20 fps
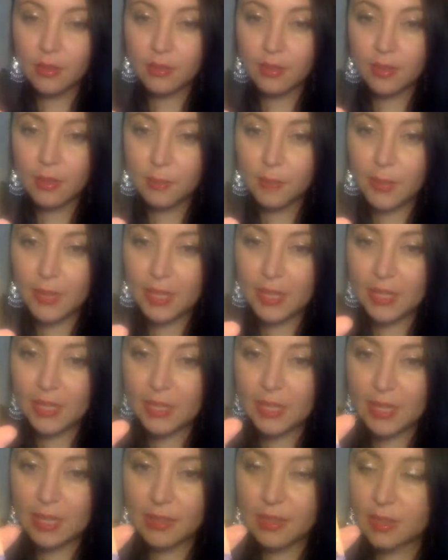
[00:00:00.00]
the biggest
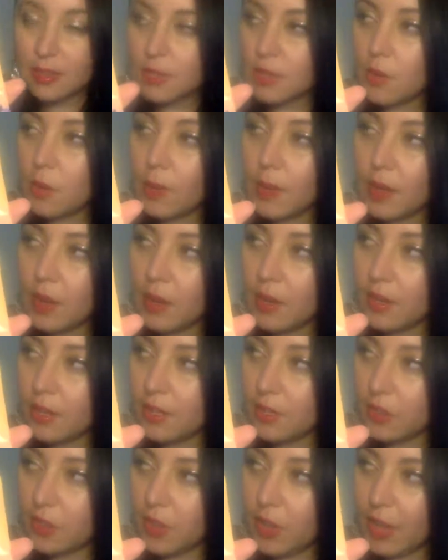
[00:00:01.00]
thing that's going on in
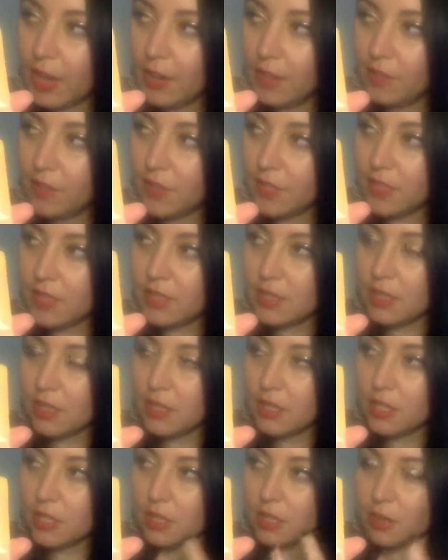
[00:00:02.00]
your life is
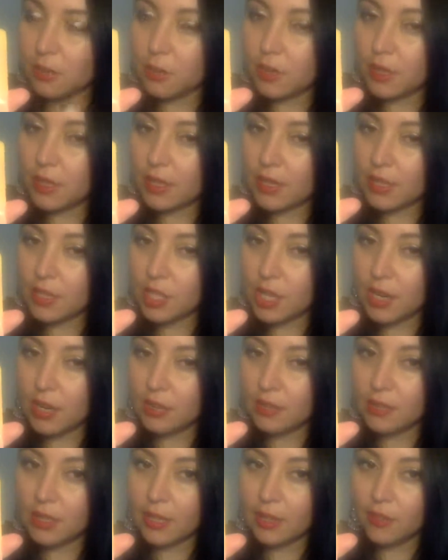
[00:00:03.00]
dealing with like a
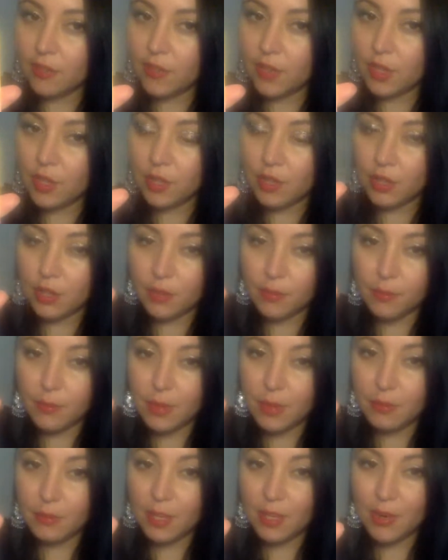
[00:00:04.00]
childlike figure.
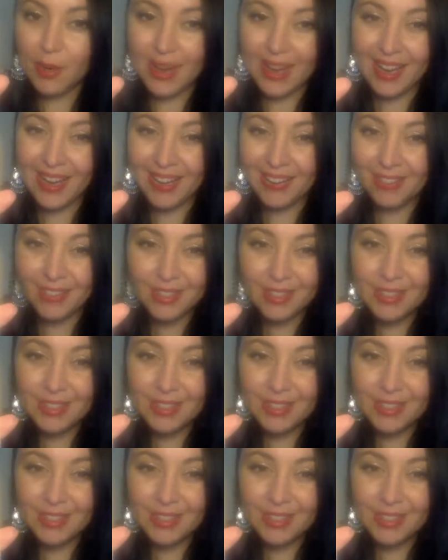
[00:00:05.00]
Maybe you have